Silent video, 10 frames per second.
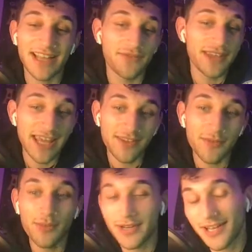If he keeps
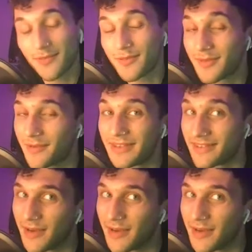on putting up these